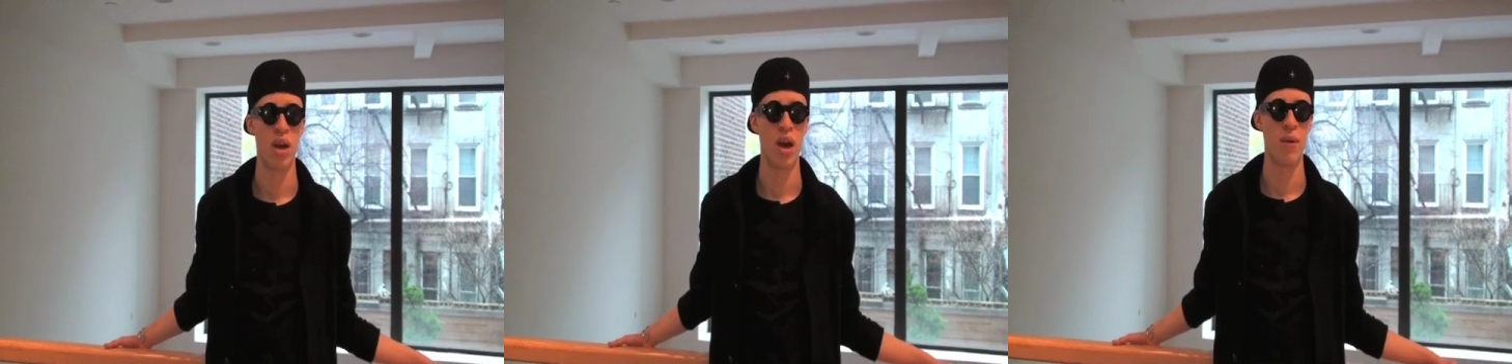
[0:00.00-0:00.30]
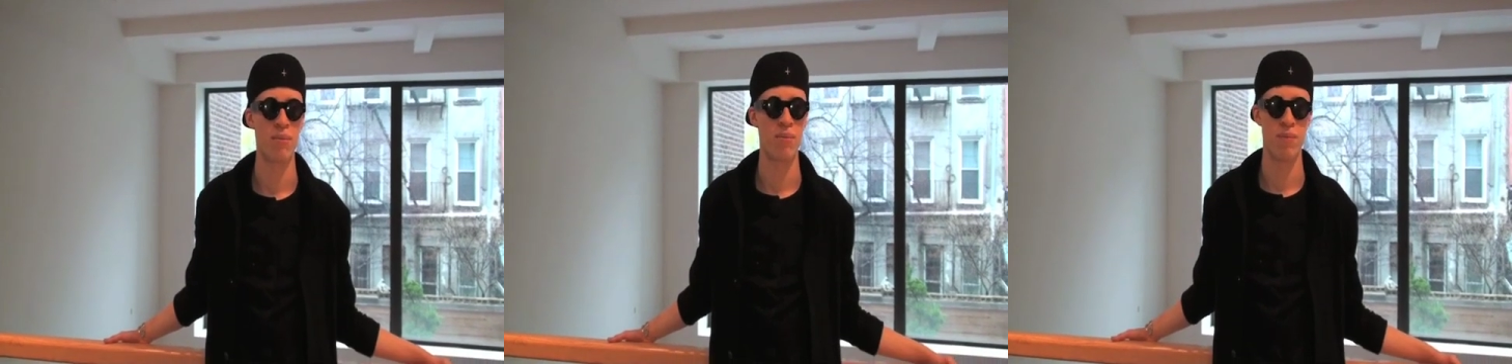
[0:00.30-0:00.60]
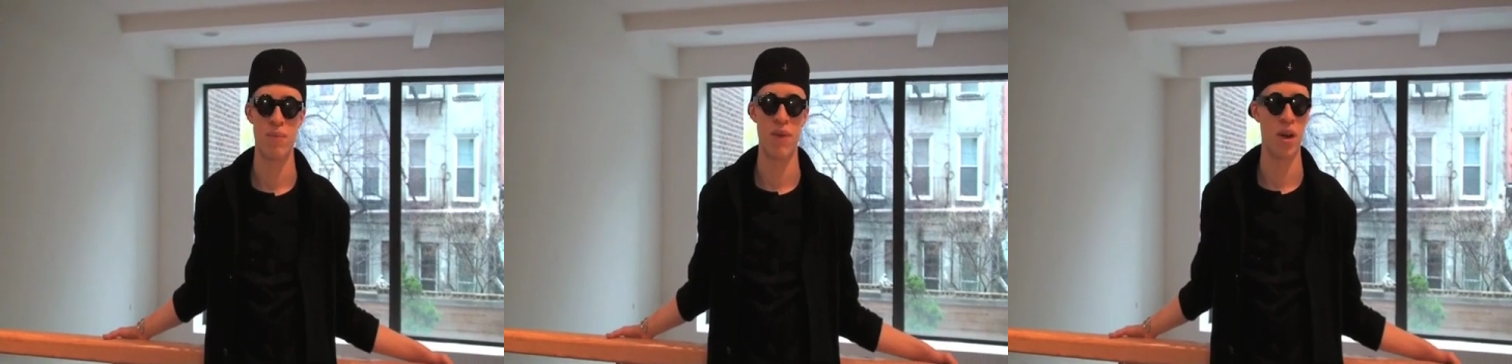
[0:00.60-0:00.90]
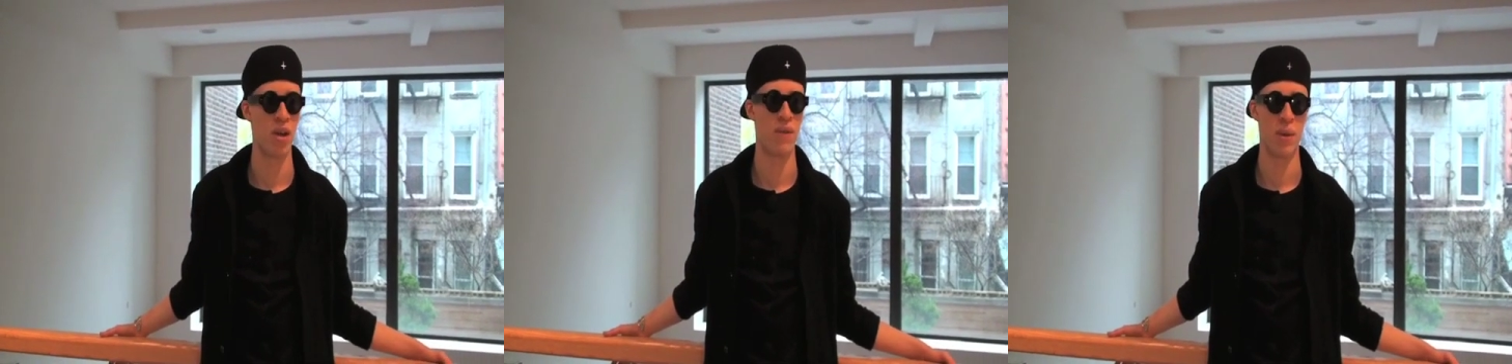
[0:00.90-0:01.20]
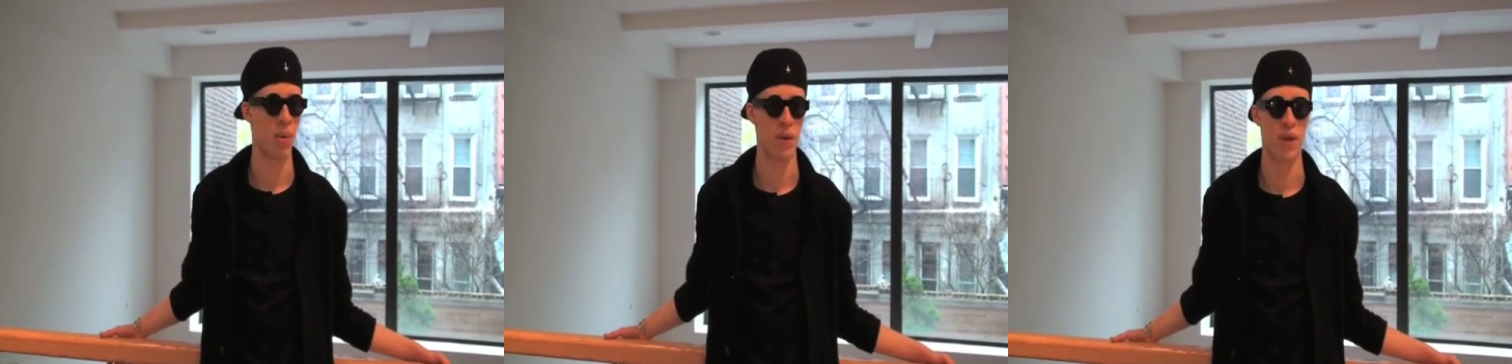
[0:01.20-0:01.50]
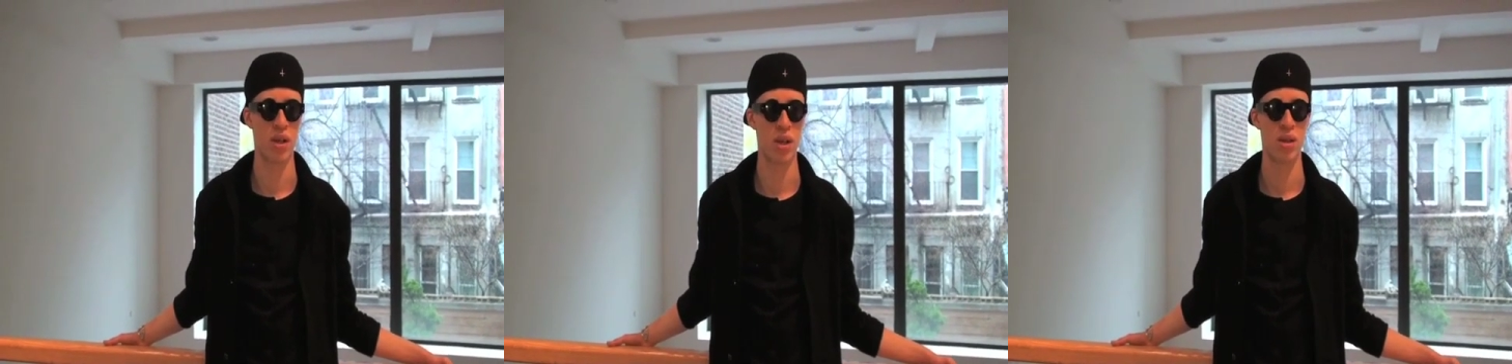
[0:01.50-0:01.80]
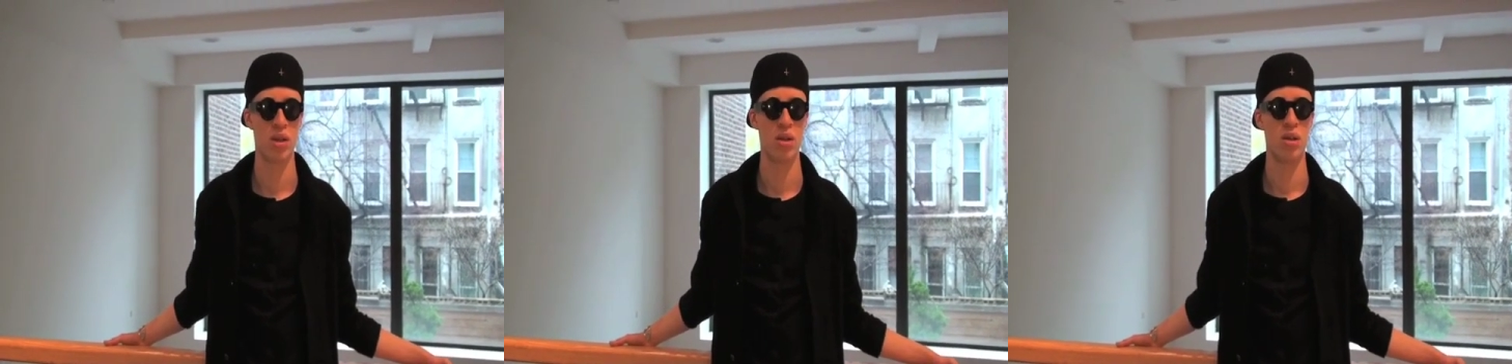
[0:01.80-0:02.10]
And I thought it fit
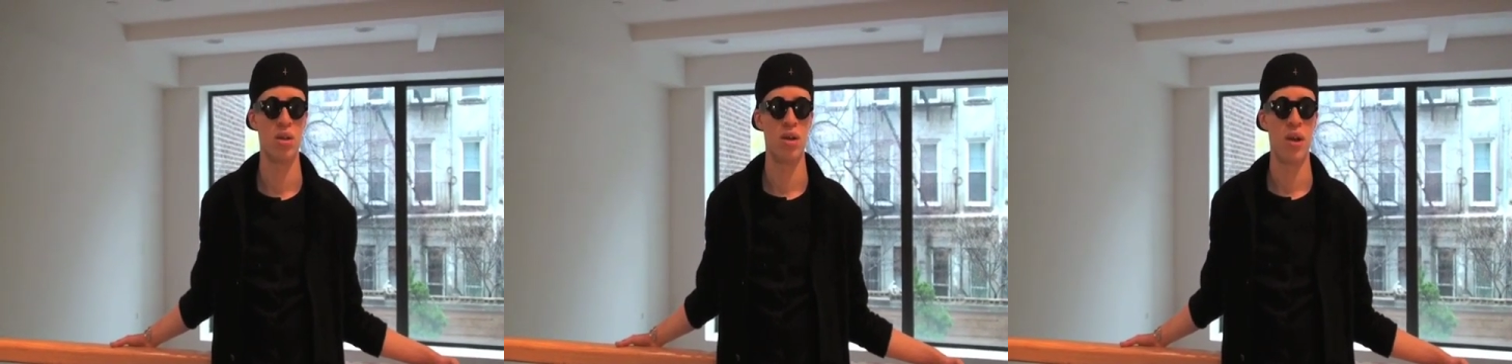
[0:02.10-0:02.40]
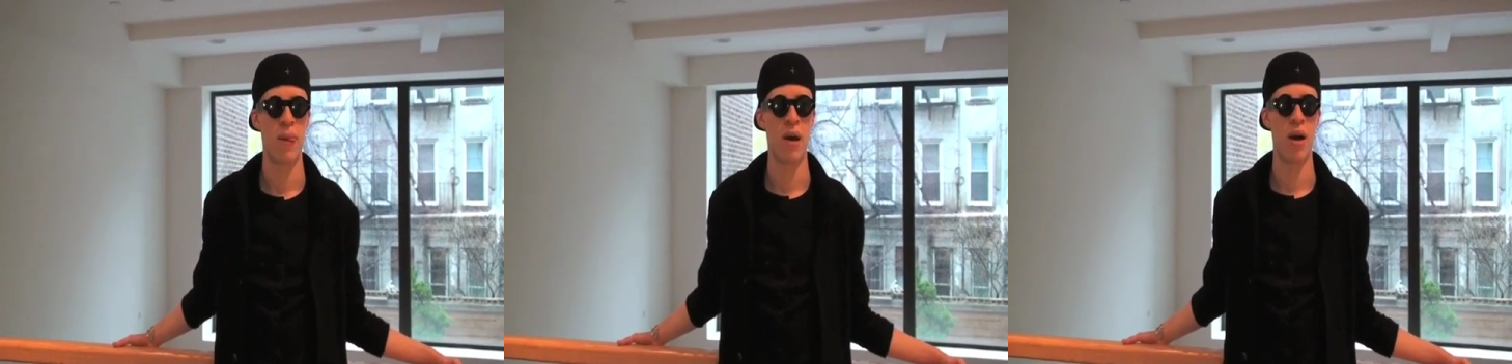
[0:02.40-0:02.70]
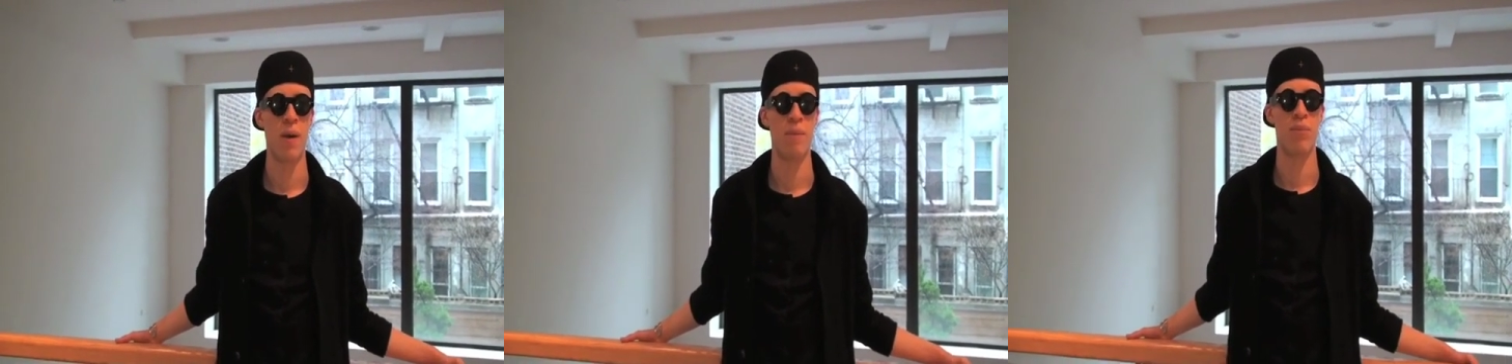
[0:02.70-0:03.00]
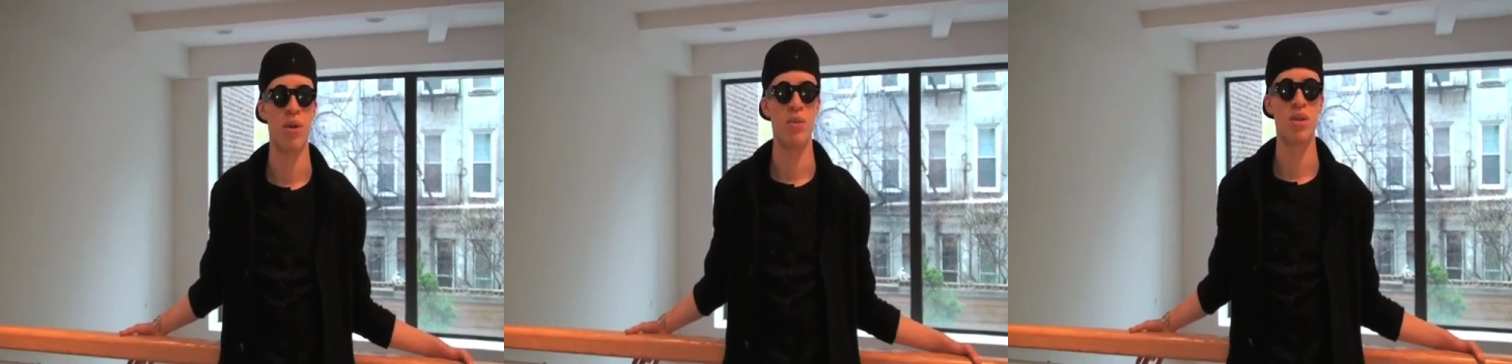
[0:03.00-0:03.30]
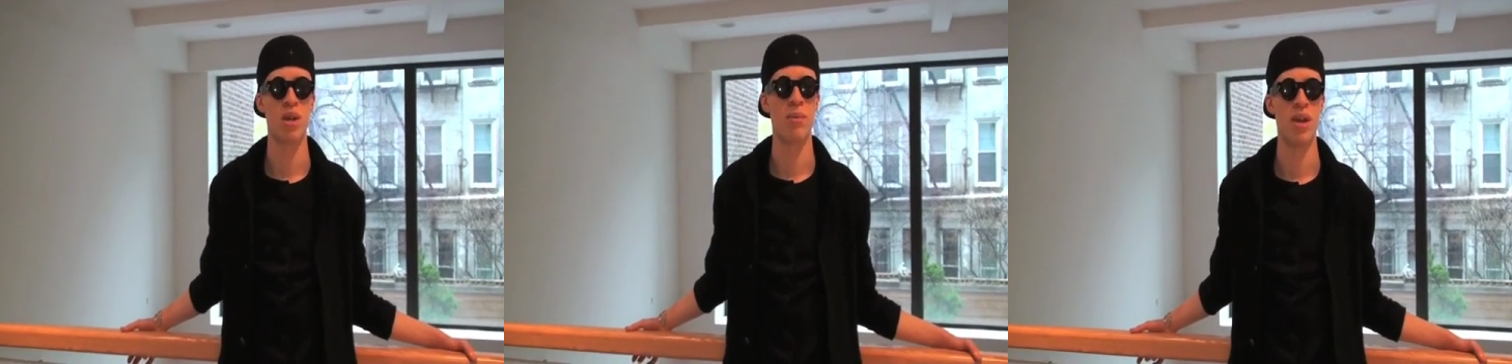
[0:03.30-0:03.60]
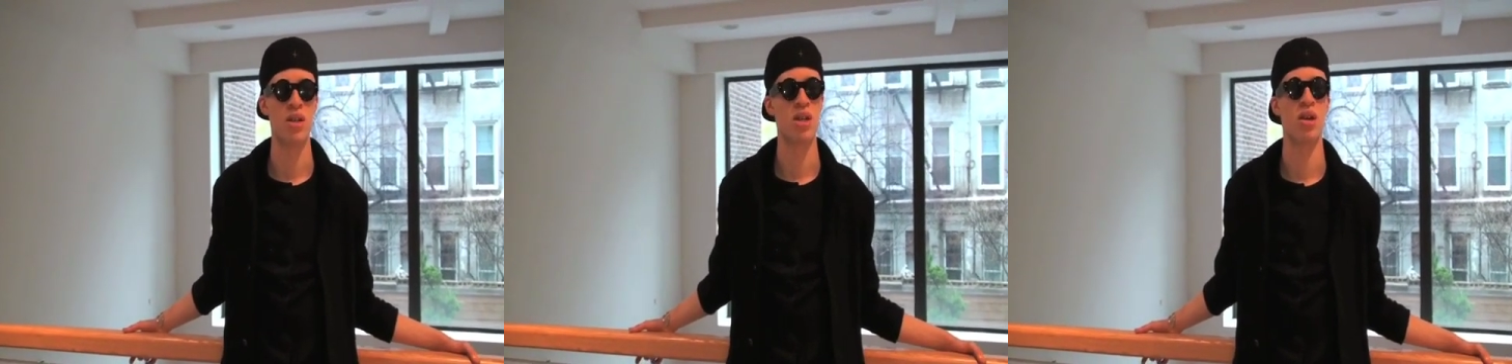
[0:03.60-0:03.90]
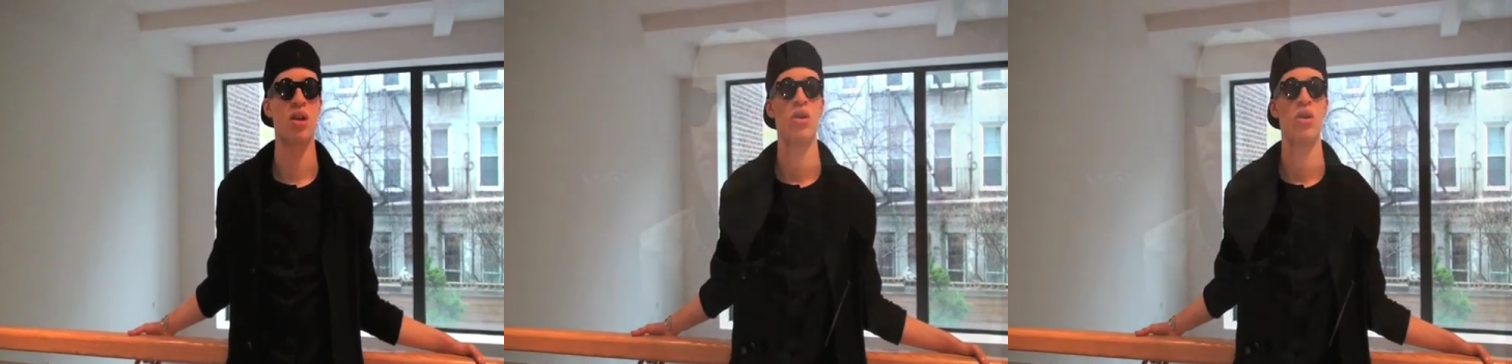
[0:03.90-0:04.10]
perfectly. But it was amazing.